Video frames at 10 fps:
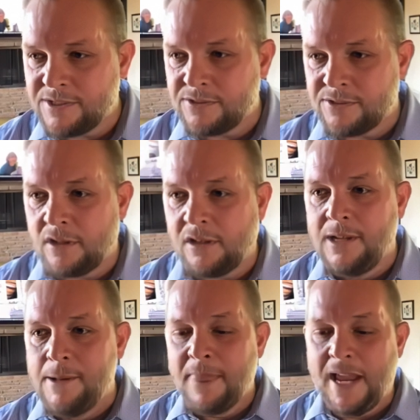prices are,
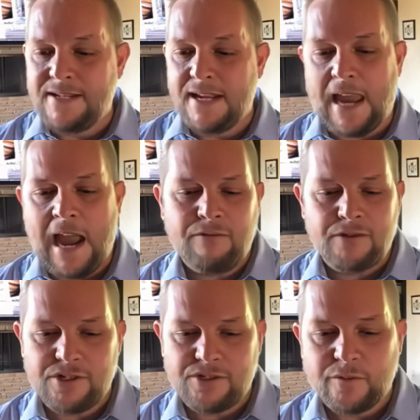and take
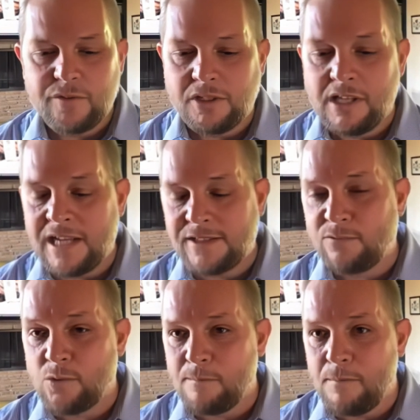averages over the last
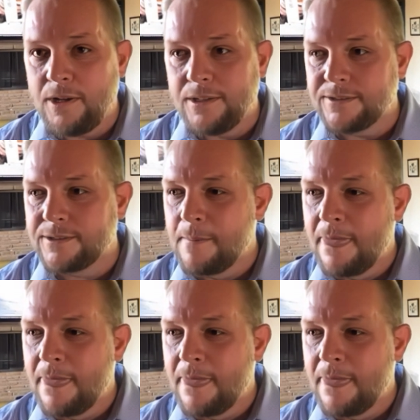4 months